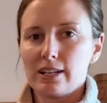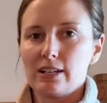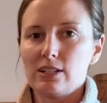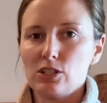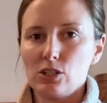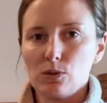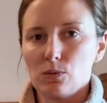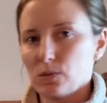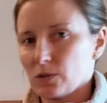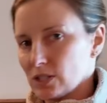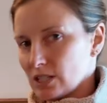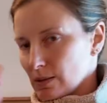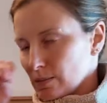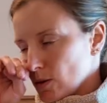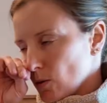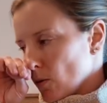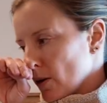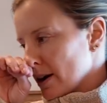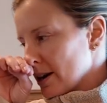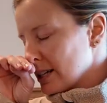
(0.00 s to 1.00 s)
and you will see
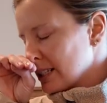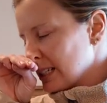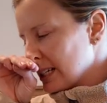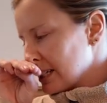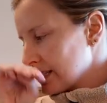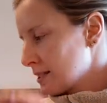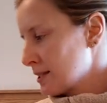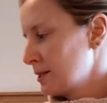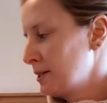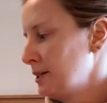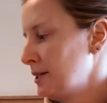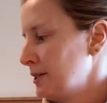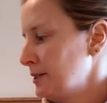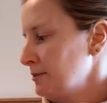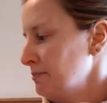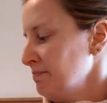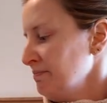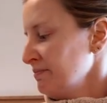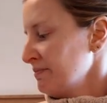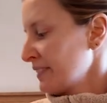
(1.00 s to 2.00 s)
me wearing this
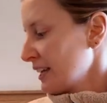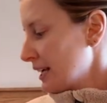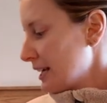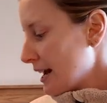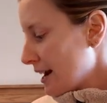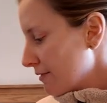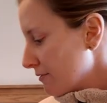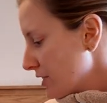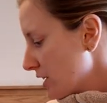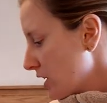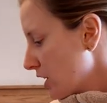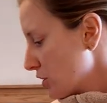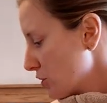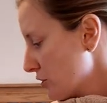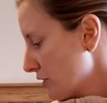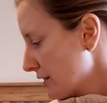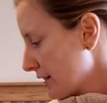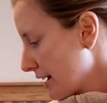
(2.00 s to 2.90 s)
in every country